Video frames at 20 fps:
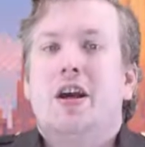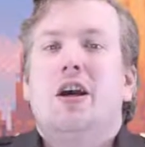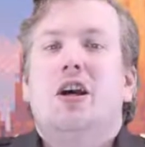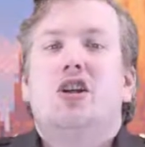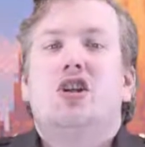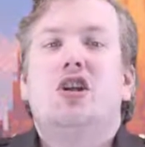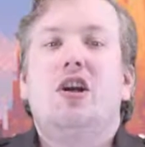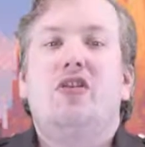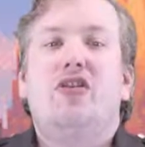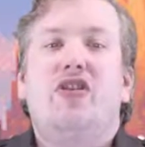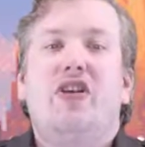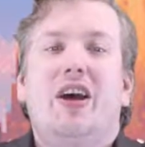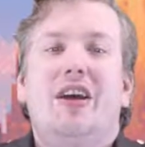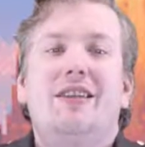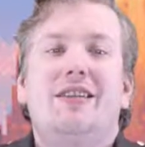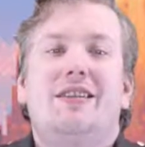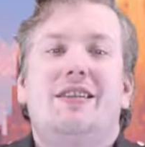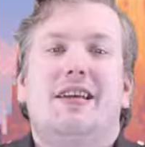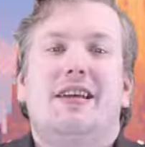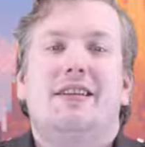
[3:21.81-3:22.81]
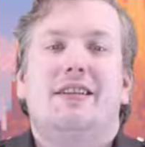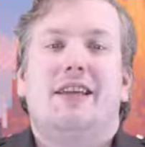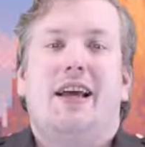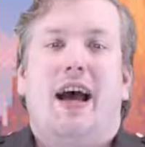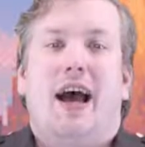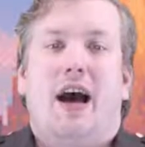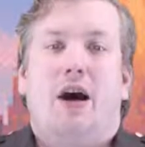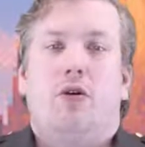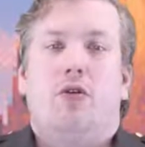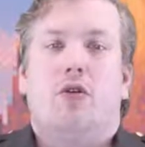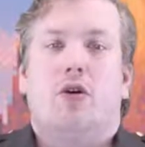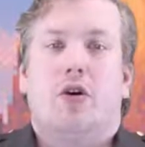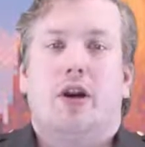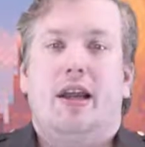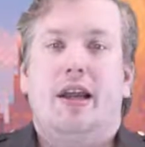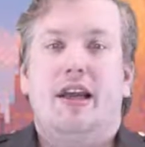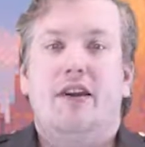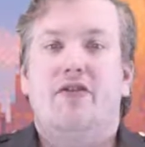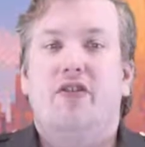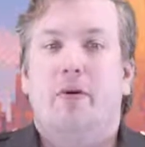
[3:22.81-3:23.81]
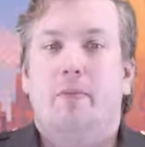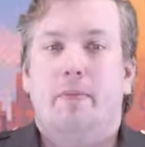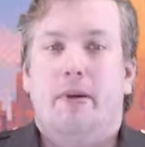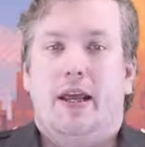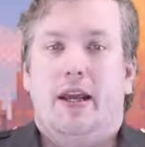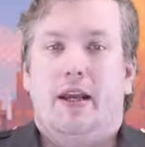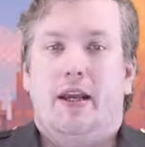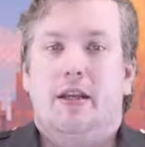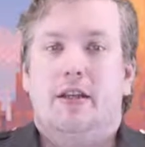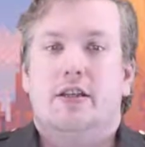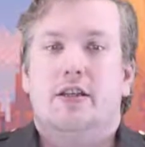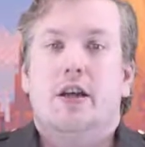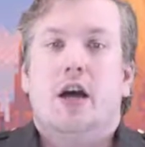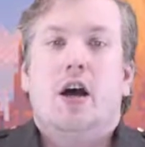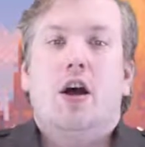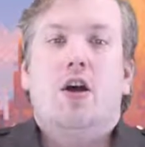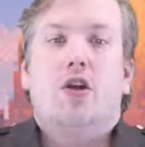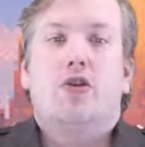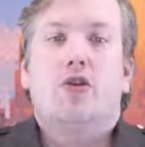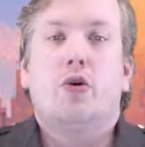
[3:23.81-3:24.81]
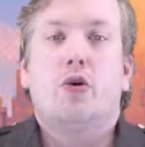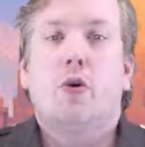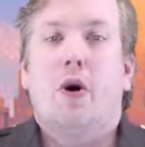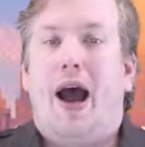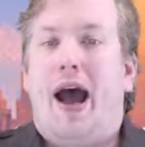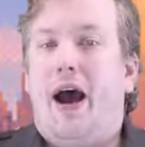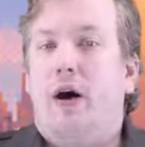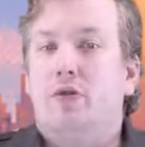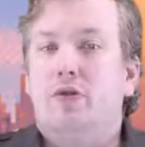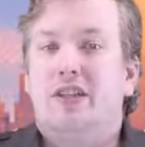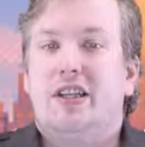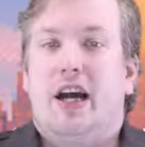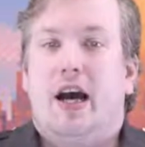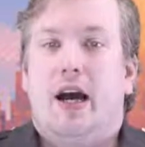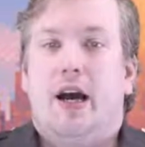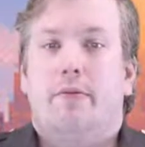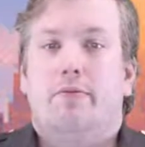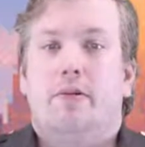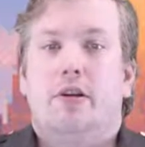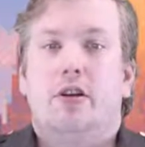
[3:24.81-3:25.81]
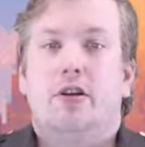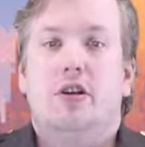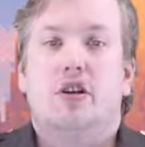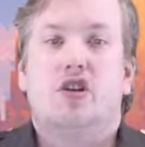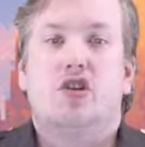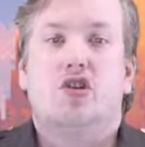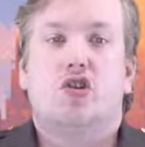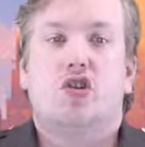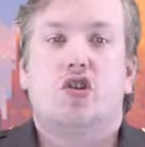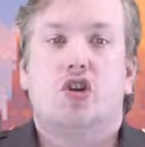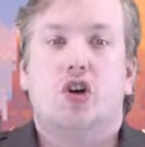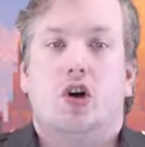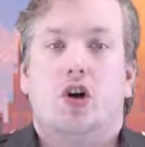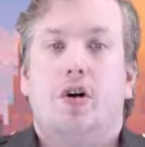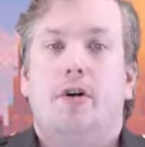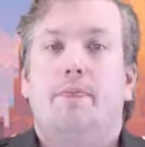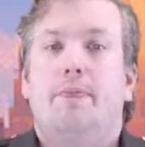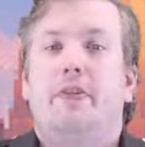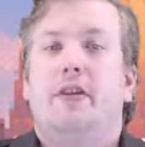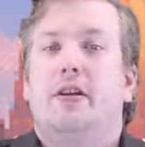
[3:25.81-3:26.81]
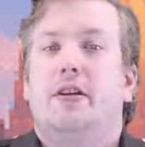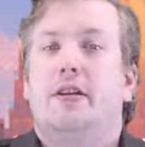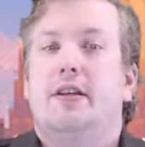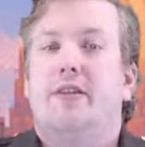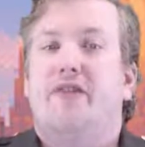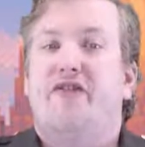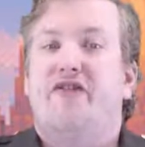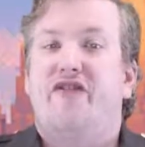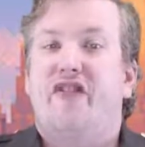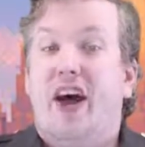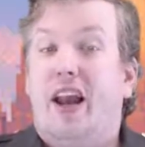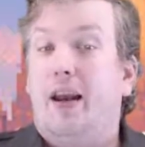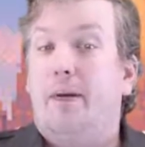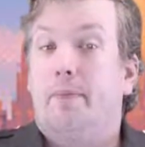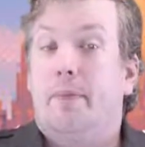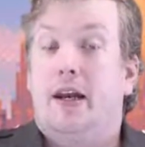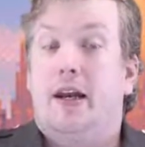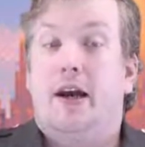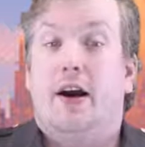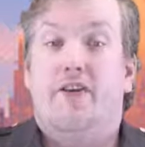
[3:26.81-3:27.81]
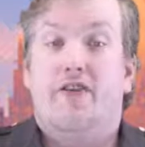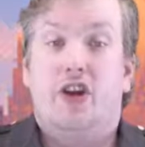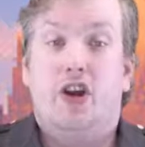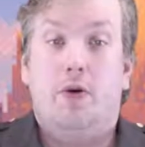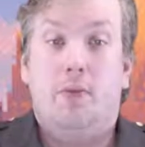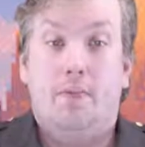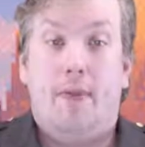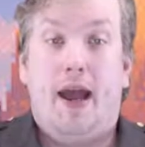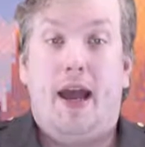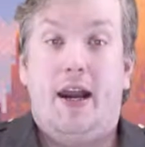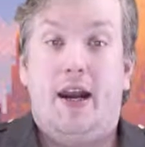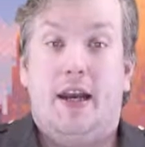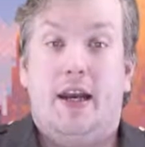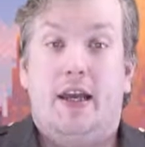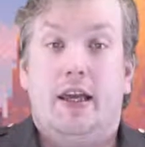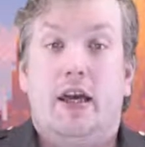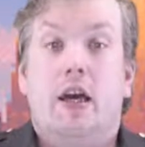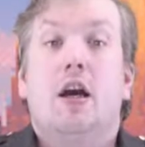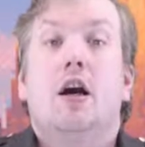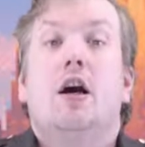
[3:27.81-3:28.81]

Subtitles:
She then sends out her evil minions throughout time to disturb the development of humanity,